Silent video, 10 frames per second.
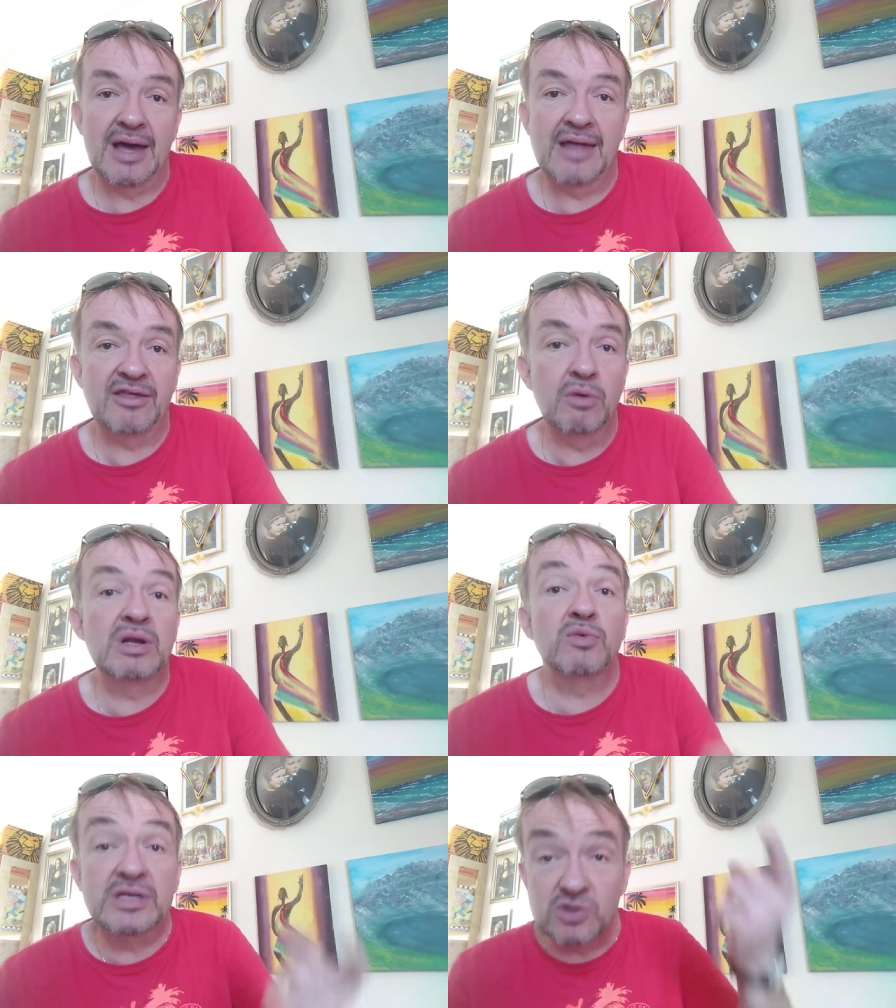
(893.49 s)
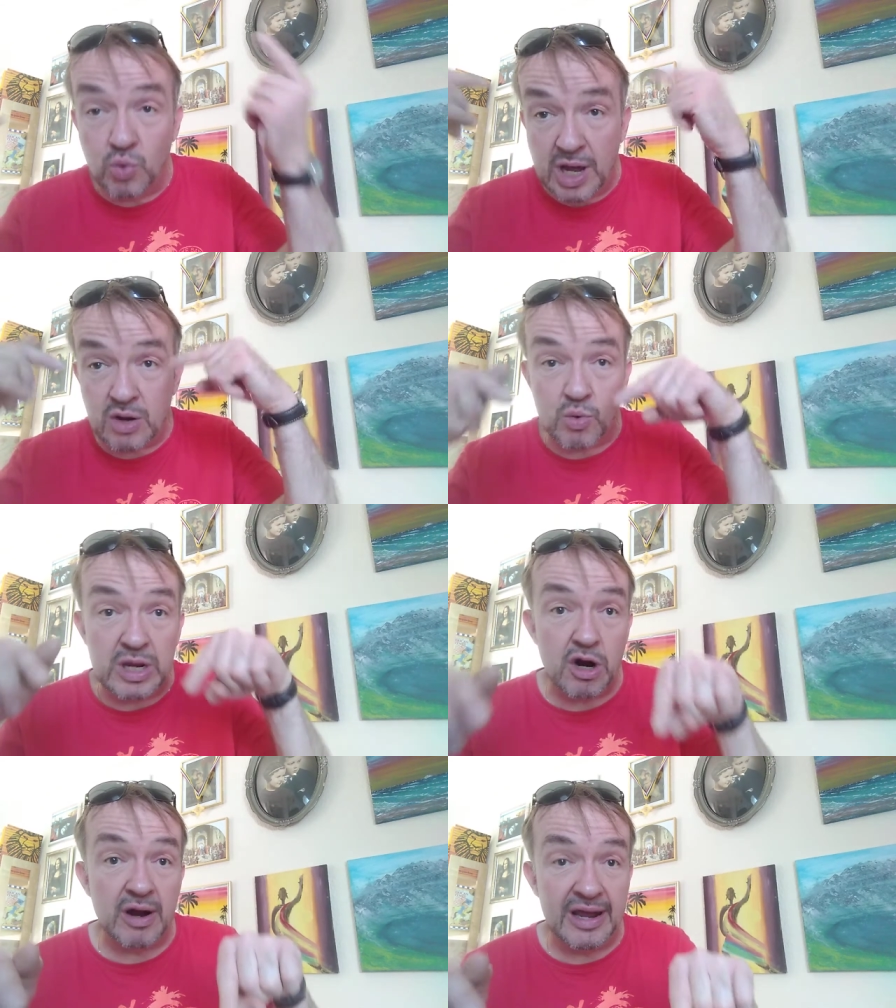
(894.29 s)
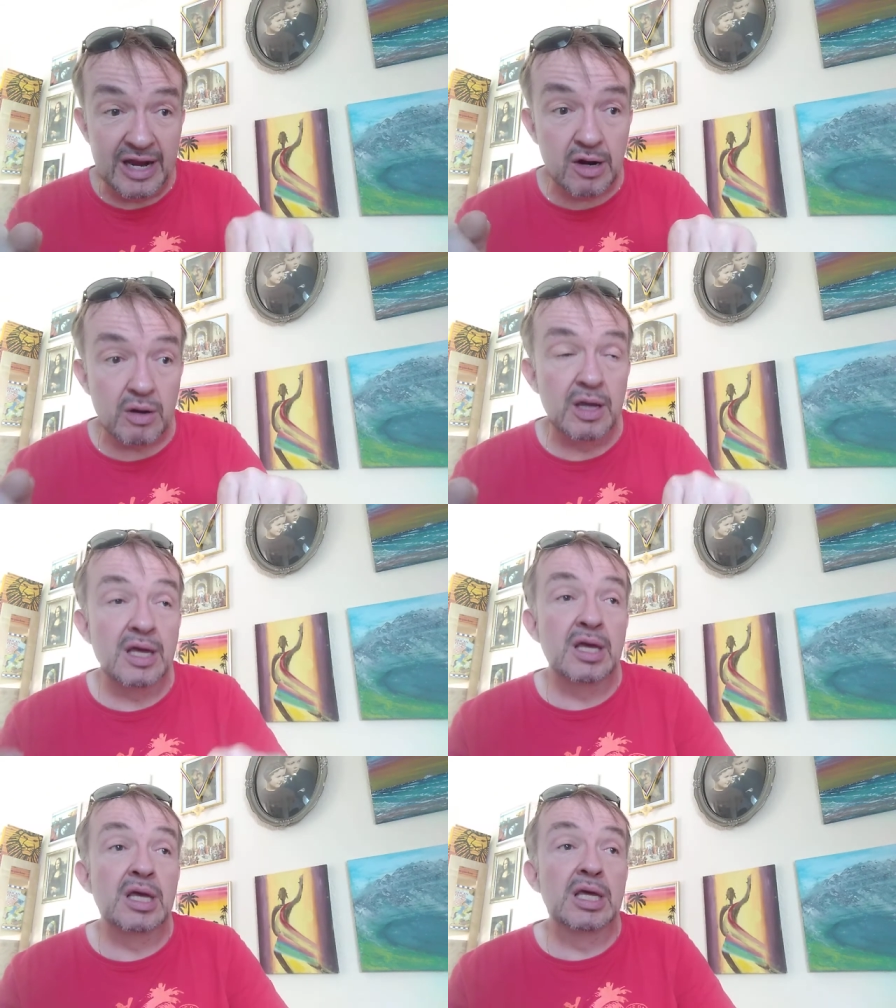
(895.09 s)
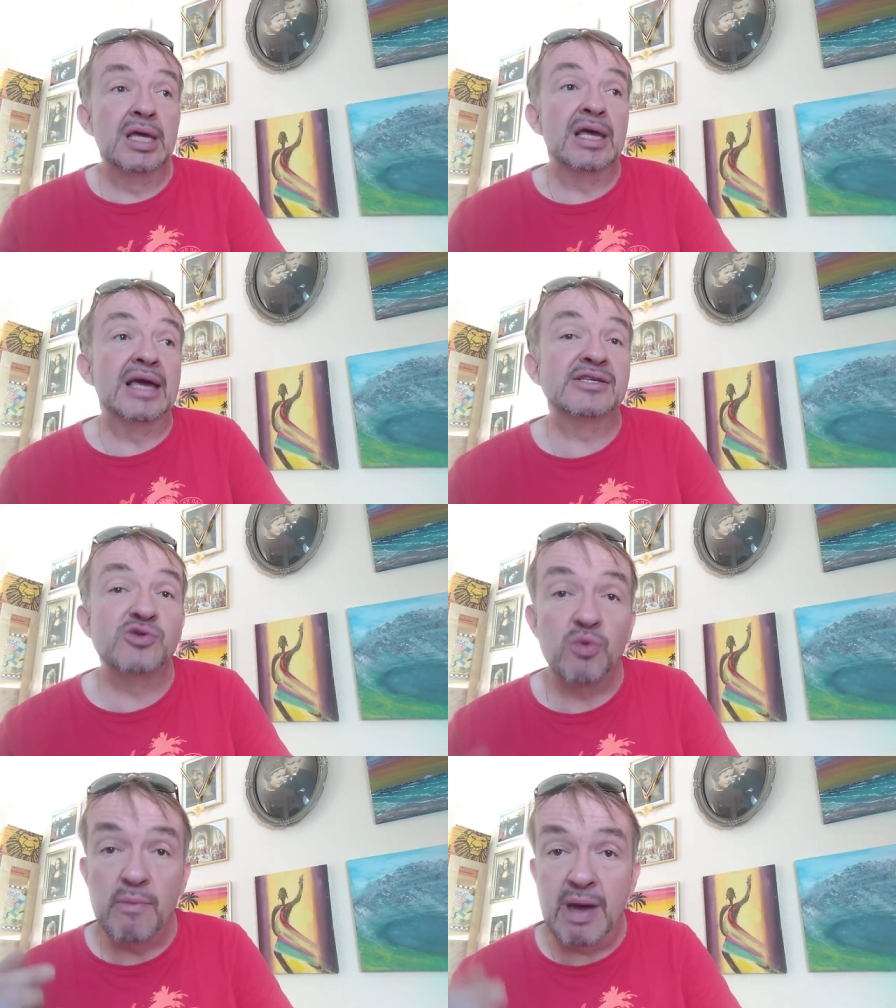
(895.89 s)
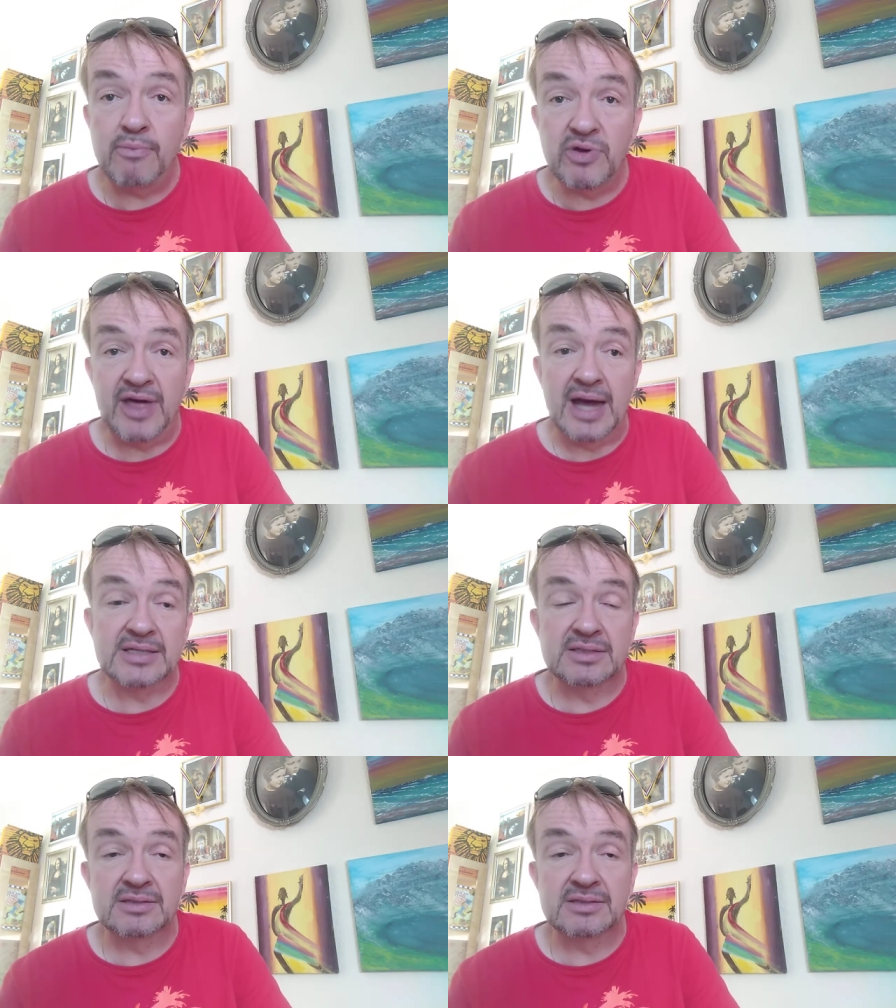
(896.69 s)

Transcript: And the only reason why we are here is to remember that.